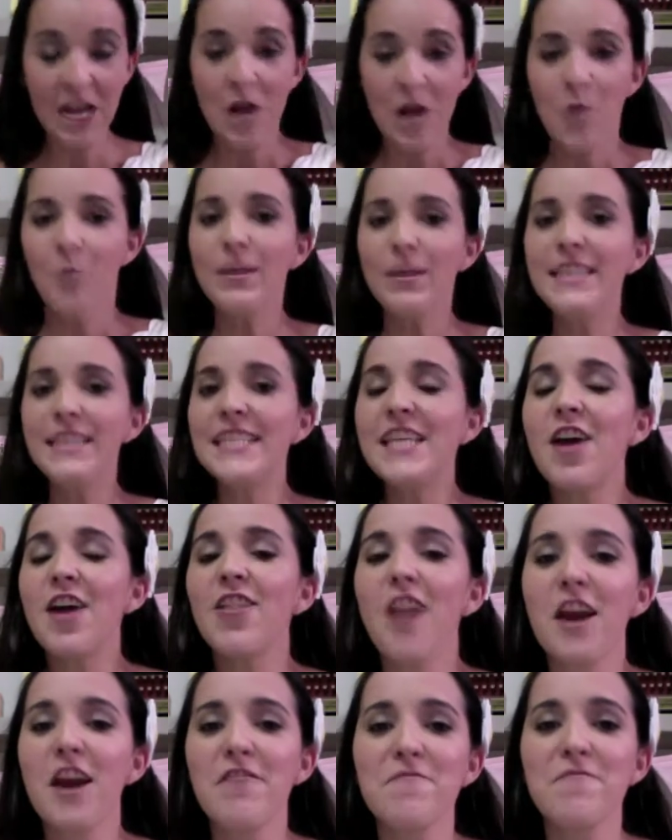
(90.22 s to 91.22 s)
We see a
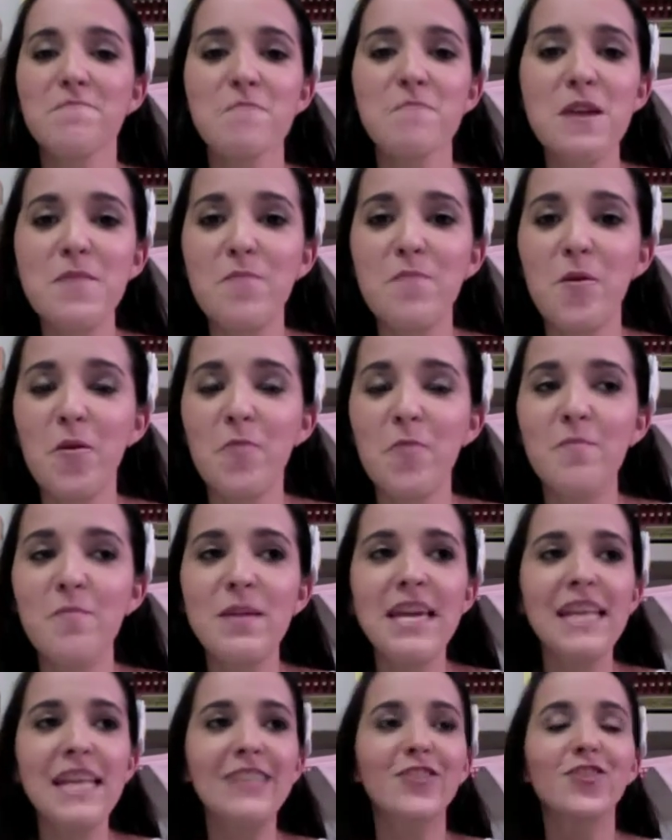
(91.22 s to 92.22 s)
lot of people
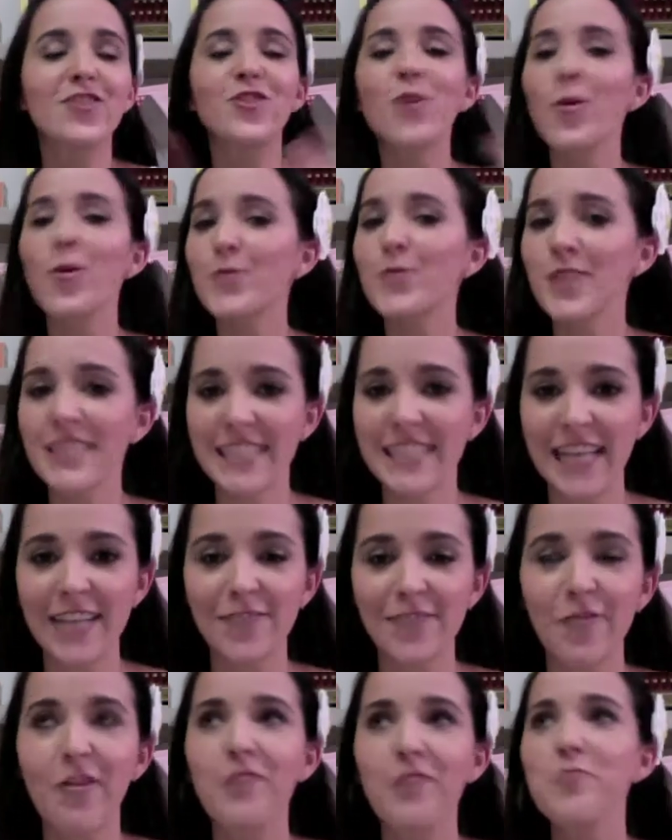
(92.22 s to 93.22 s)
being so
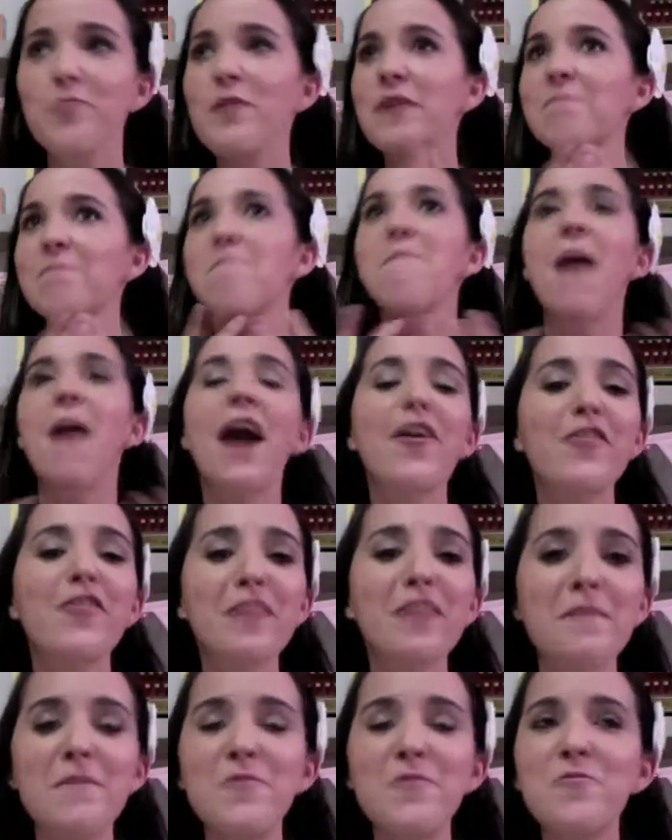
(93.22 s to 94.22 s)
successful and we admire
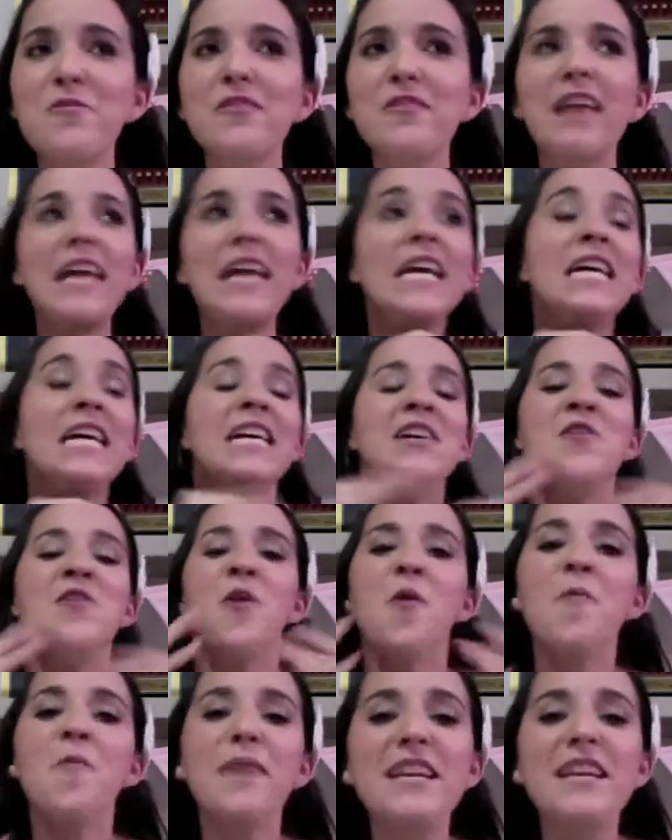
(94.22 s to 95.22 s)
them and we're like,
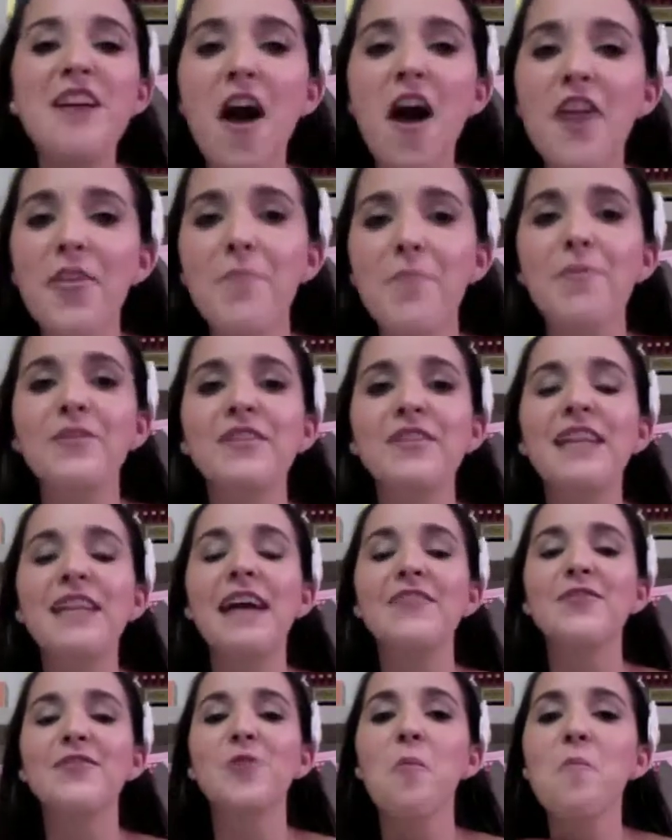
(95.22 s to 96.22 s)
oh my god, that person has
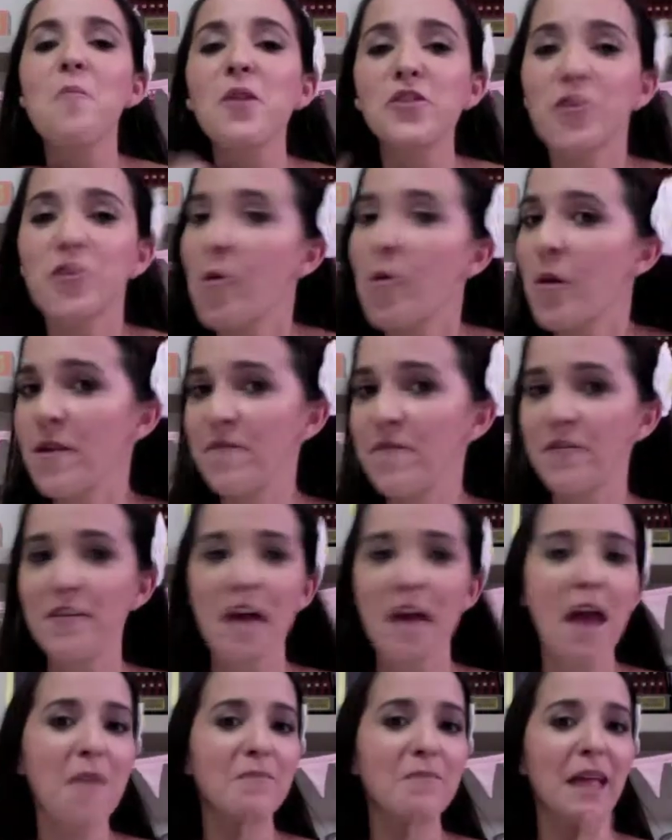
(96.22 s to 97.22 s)
so much going for
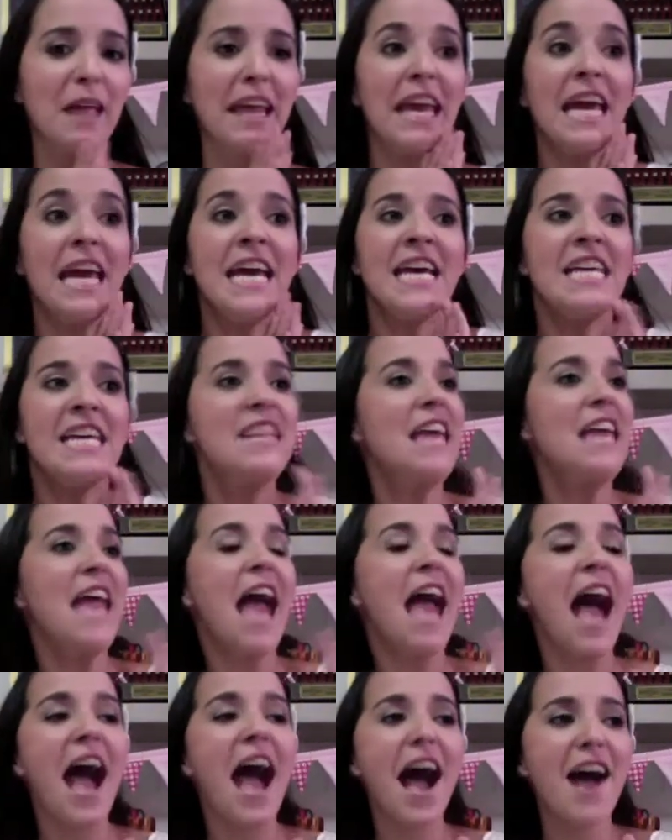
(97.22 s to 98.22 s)
them. Like, they
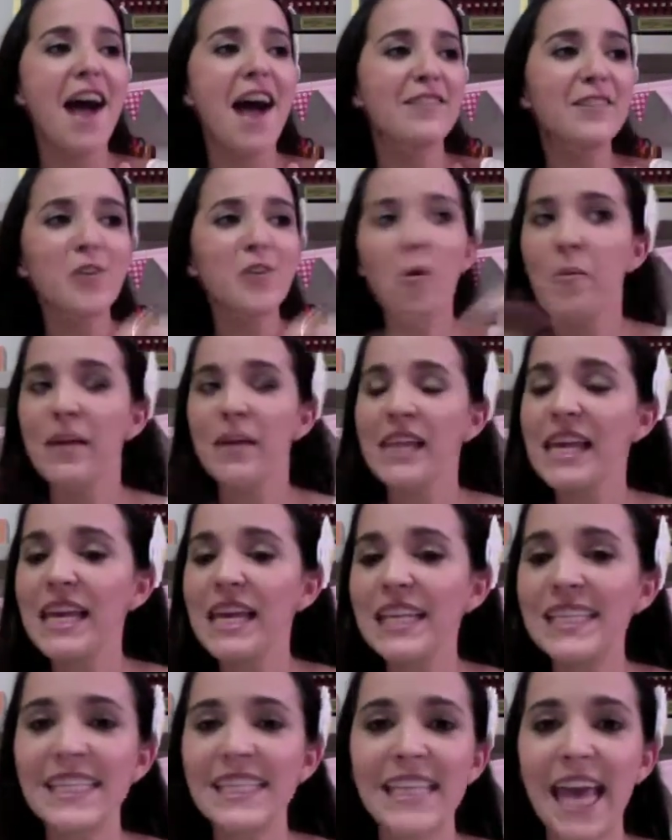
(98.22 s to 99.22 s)
have so many
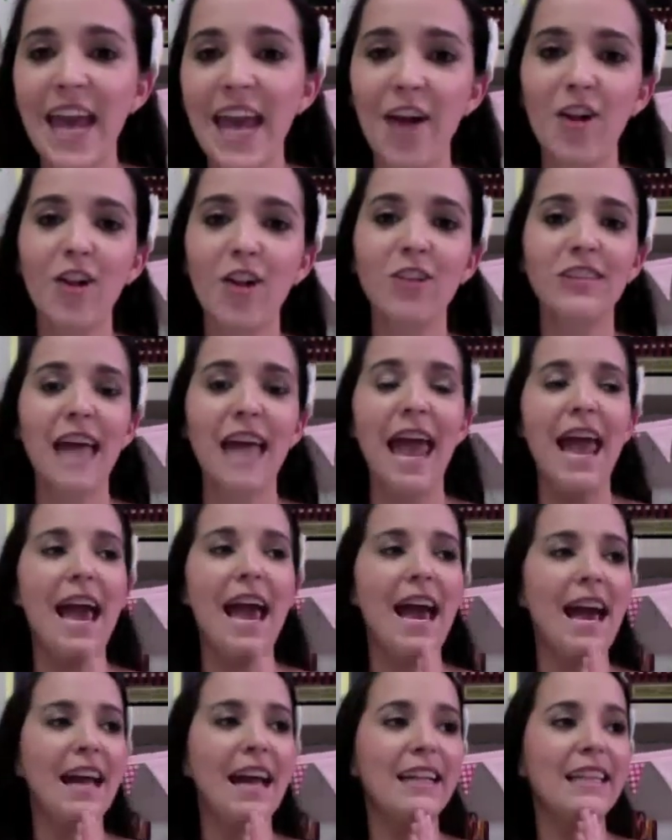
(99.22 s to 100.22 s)
sales
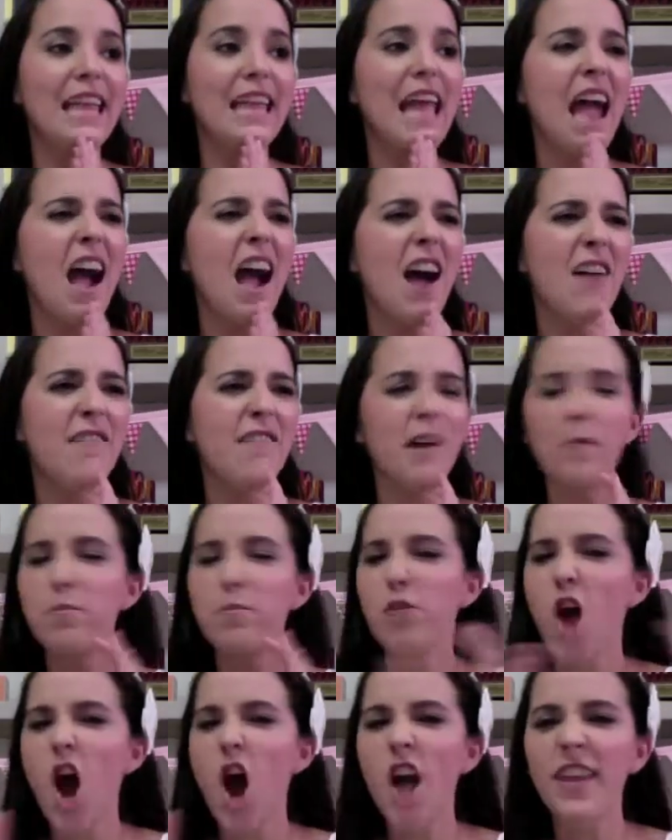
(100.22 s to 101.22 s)
and they have a
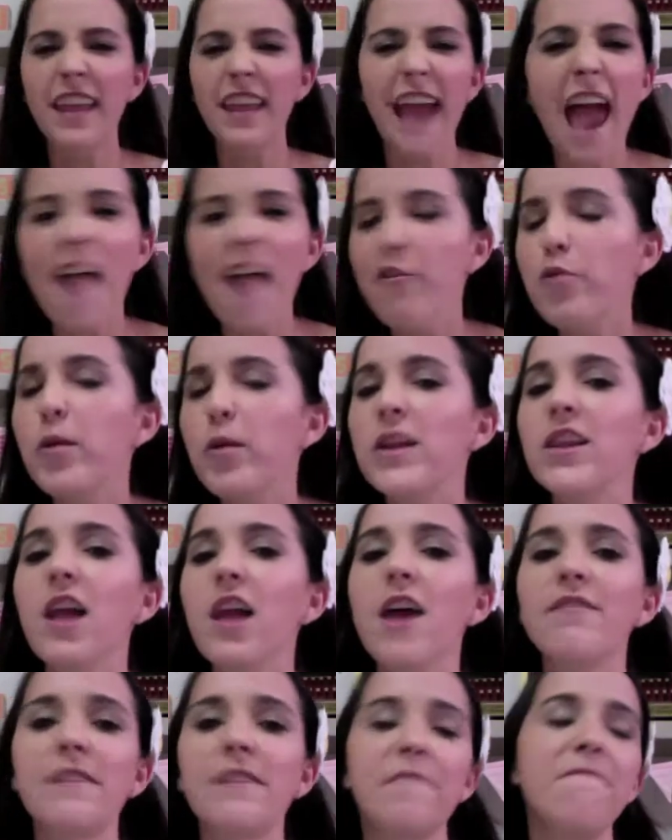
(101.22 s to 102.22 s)
blog that everyone
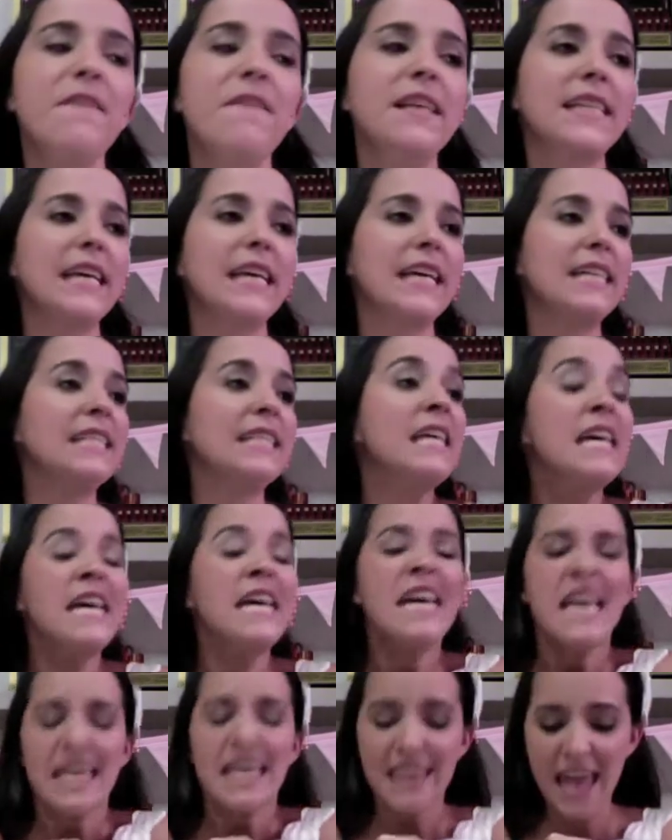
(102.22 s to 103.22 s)
loves and
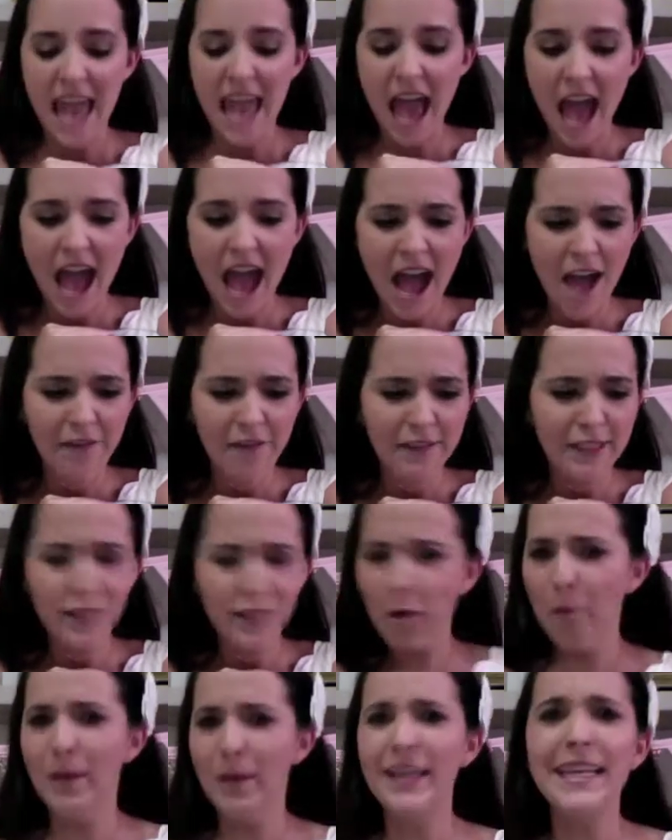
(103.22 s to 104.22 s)
visits. They have
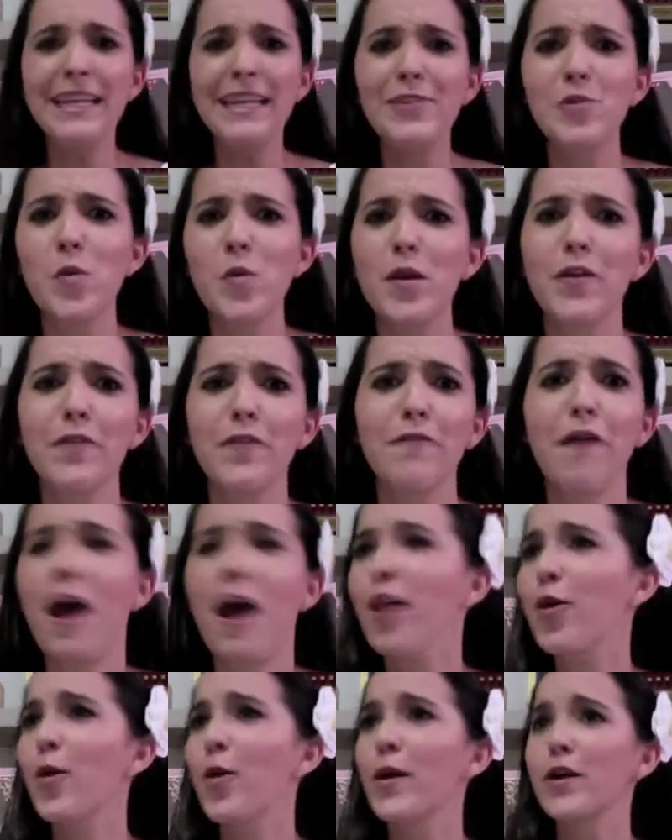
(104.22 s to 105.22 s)
so many Twitter
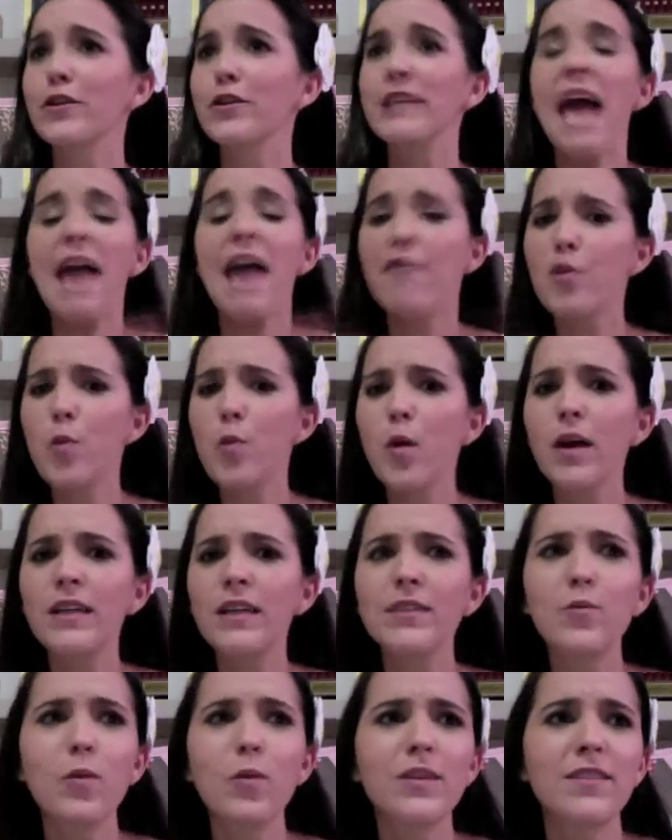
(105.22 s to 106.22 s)
followers.
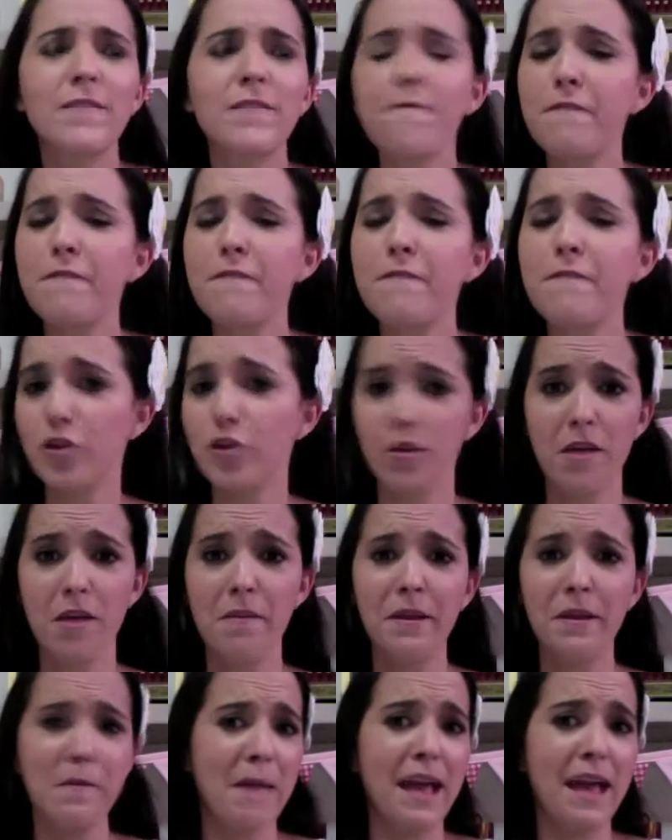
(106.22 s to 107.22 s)
Everyone wants to feature them in
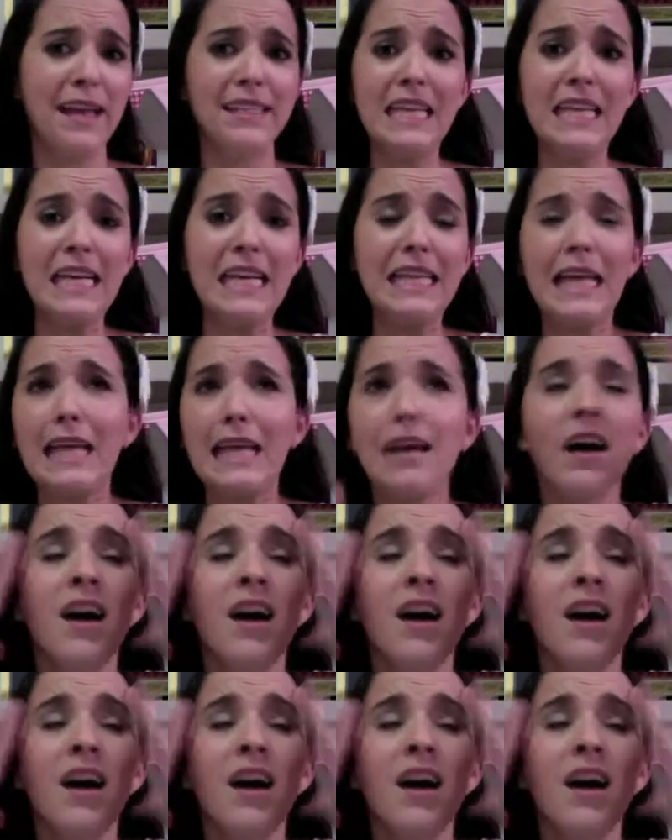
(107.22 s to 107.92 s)
a magazine. Like,